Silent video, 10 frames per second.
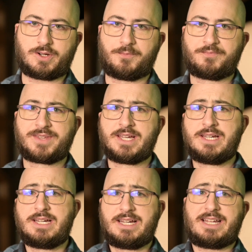So
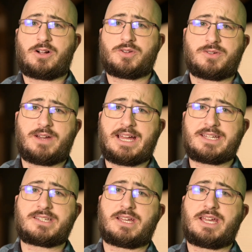it also
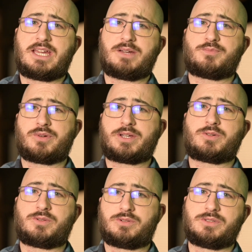has a pretty
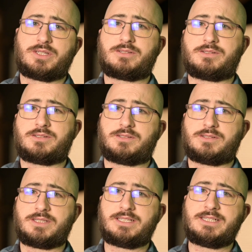cool
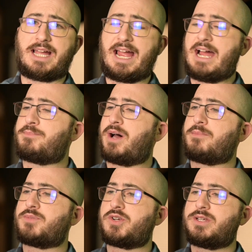little app
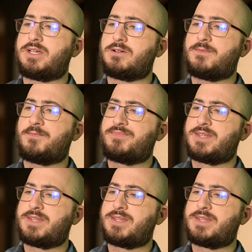option here.